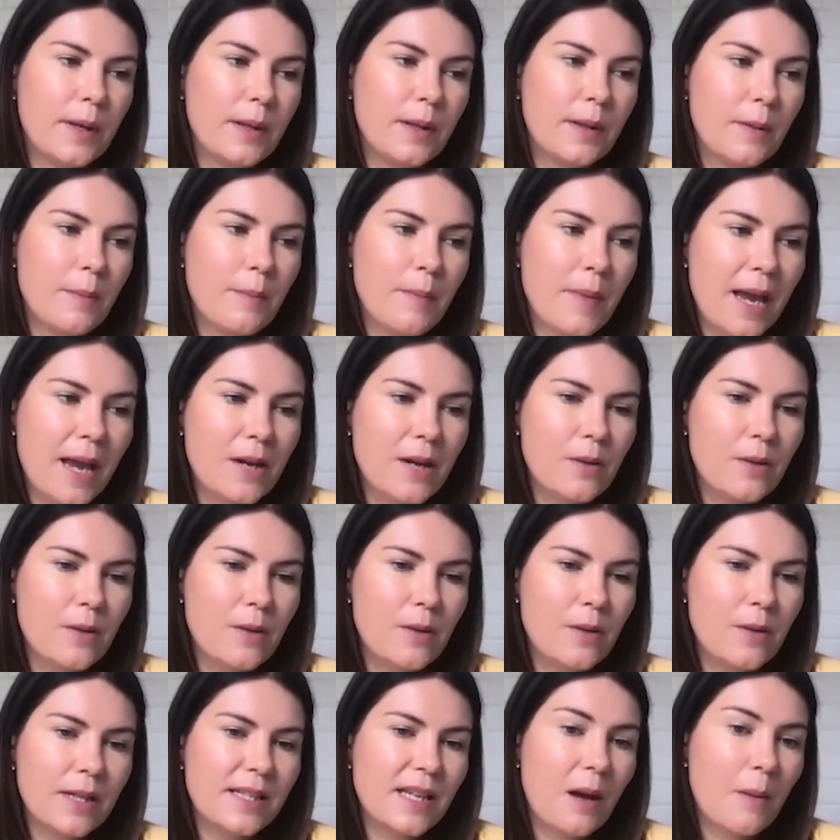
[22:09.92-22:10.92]
But the main
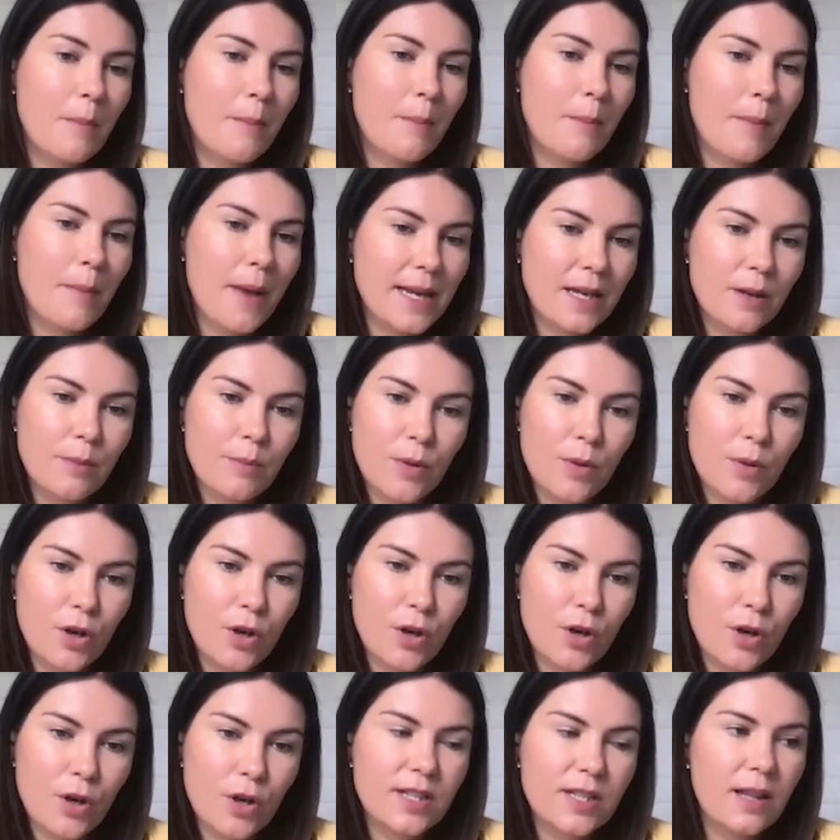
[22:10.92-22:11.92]
ones are make it
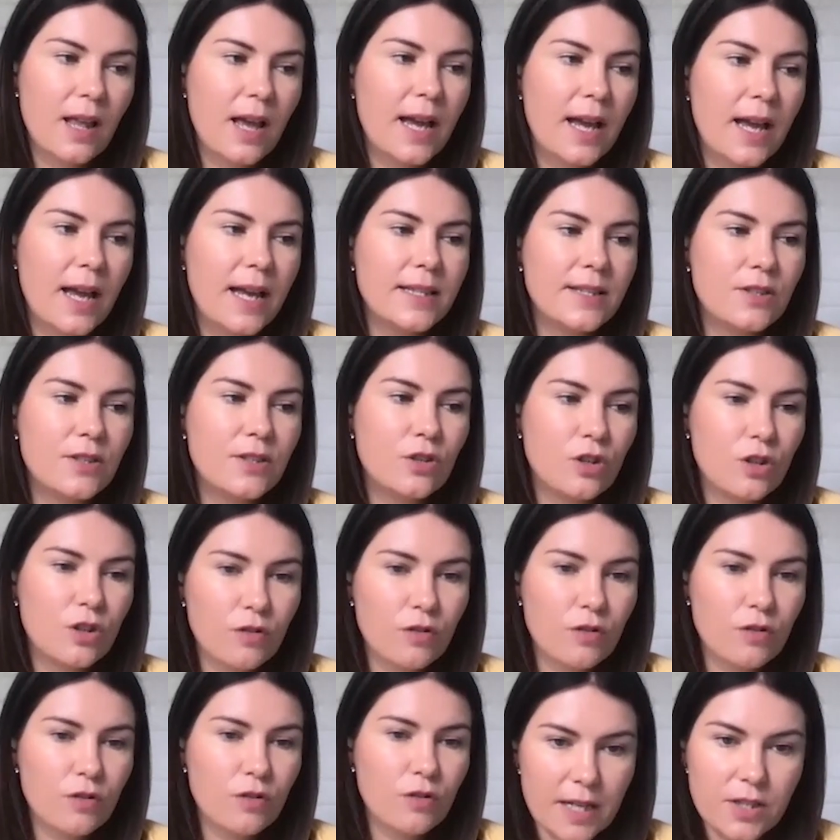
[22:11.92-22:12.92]
personalized, do
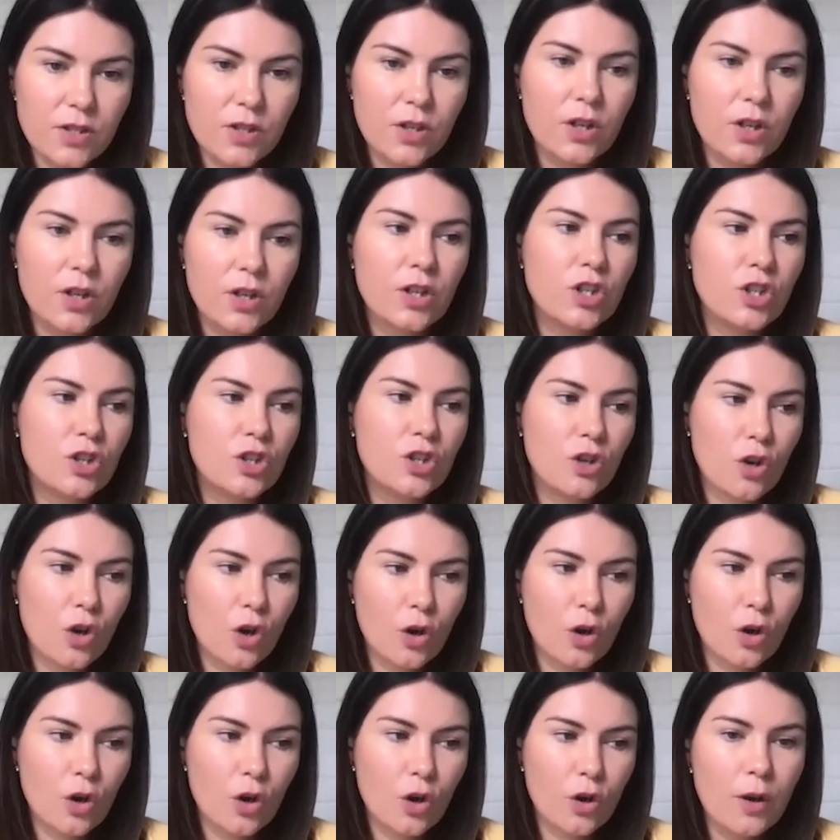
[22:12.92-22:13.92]
your research,
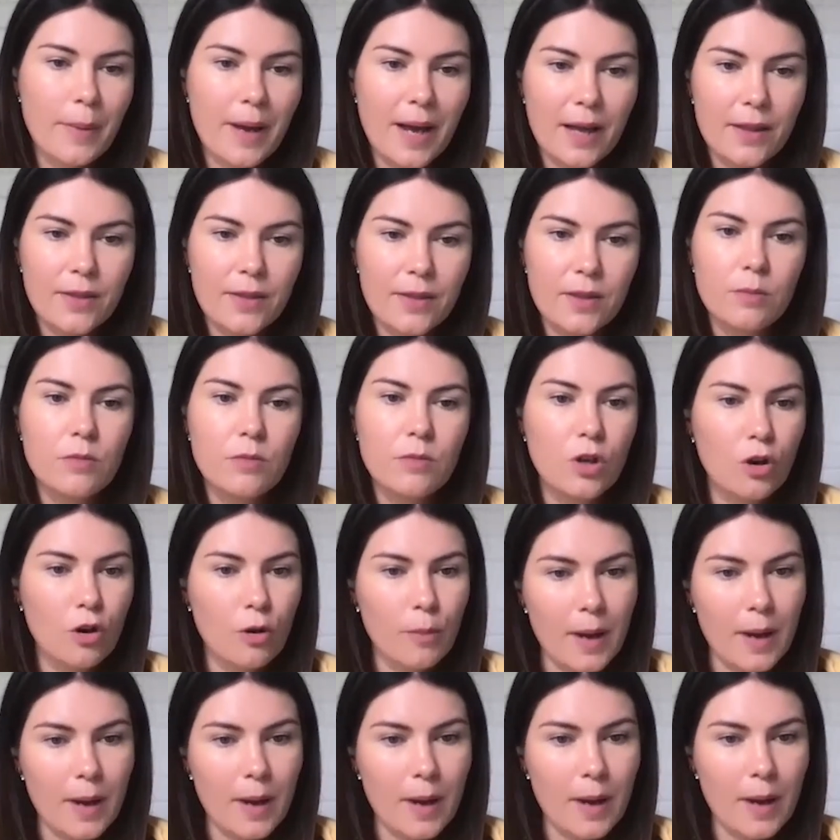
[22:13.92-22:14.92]
know about them, know
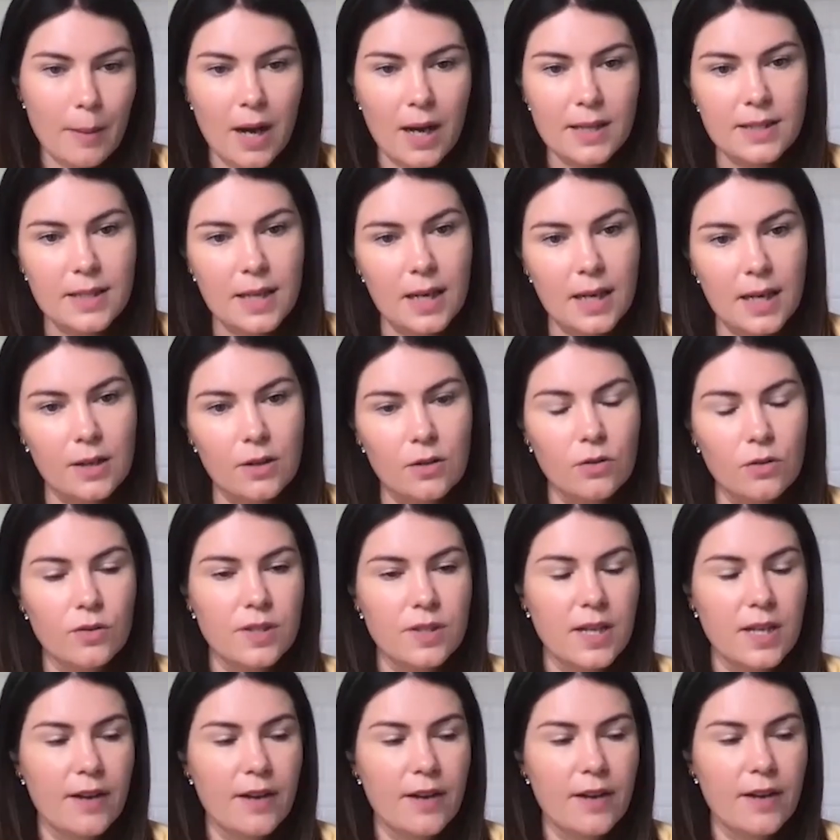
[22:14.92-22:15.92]
about past
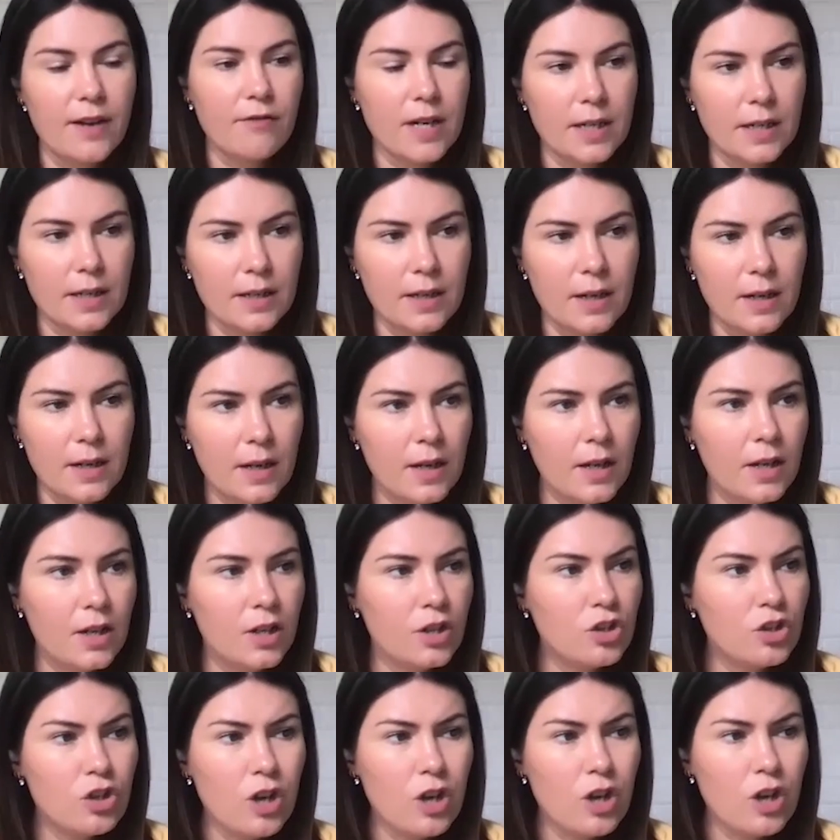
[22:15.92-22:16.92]
articles they've written,
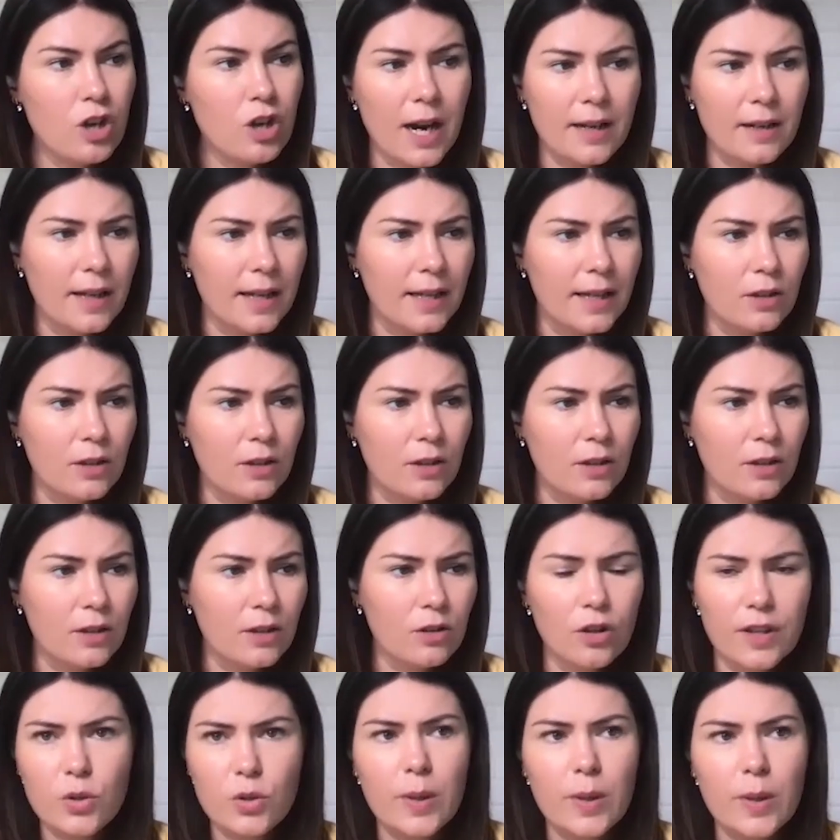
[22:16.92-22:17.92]
try and like
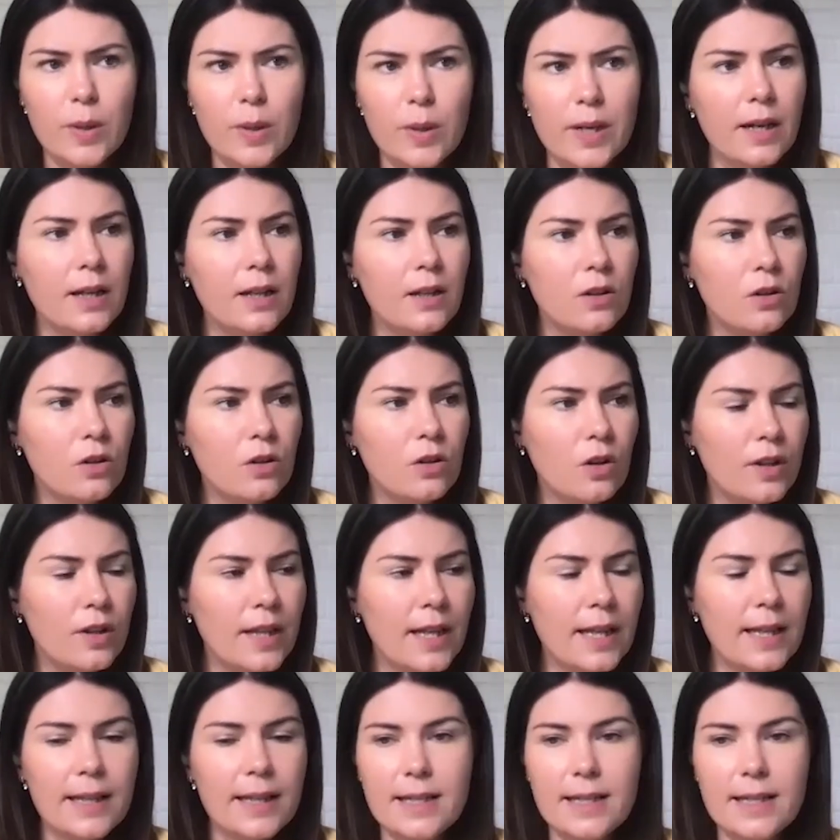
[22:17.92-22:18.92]
look on their Twitter, look
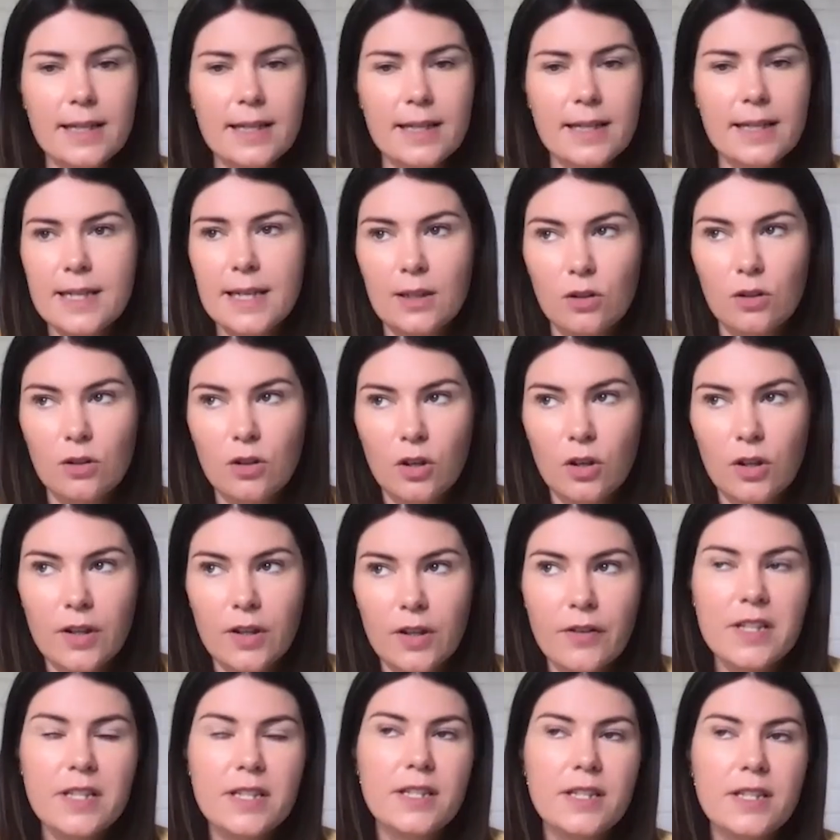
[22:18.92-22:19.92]
on their LinkedIn, look on
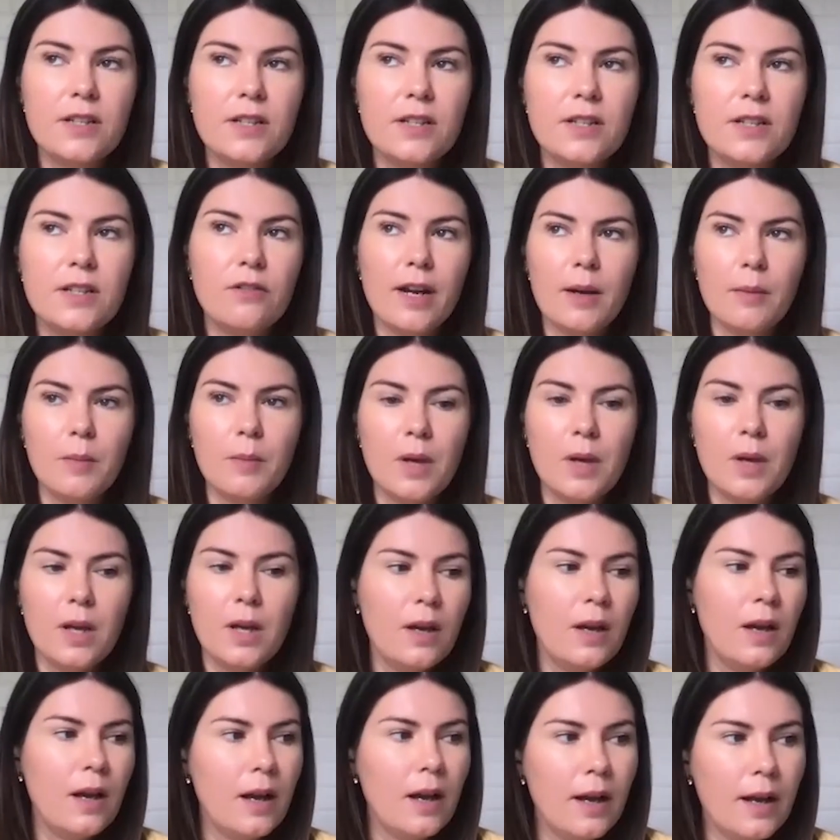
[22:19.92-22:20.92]
their Instagram.
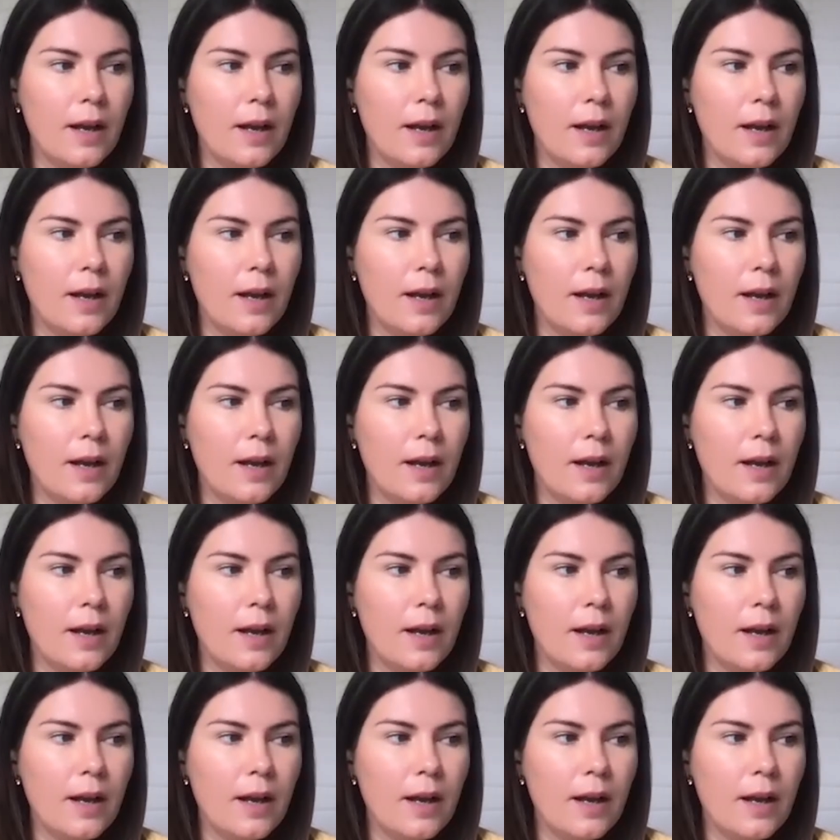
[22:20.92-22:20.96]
